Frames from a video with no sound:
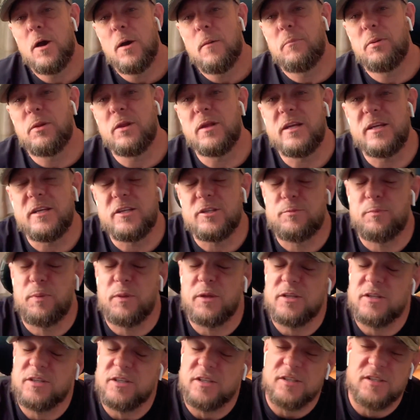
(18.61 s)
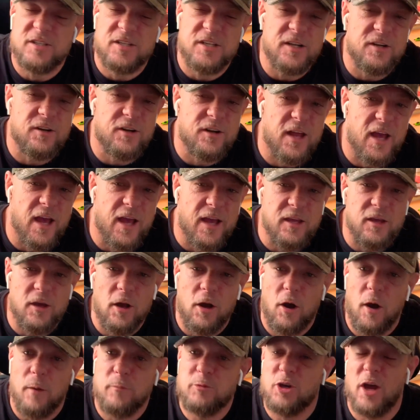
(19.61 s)
Please, please consider that,
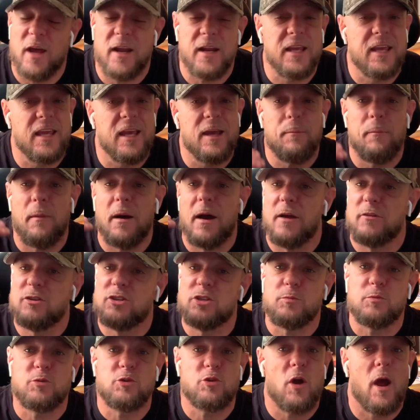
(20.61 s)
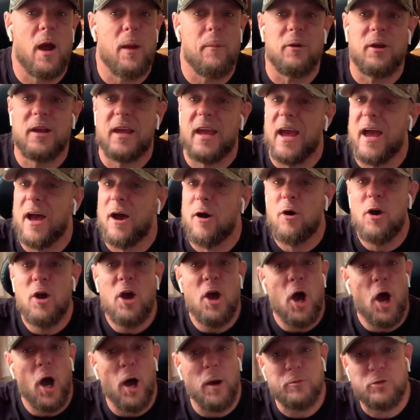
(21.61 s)
y'all. I'm trying to get my subscriber count
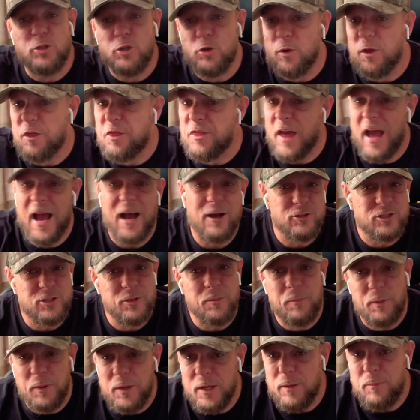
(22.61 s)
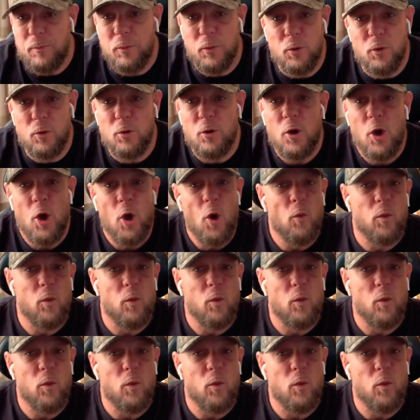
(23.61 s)
up to 1,000 people.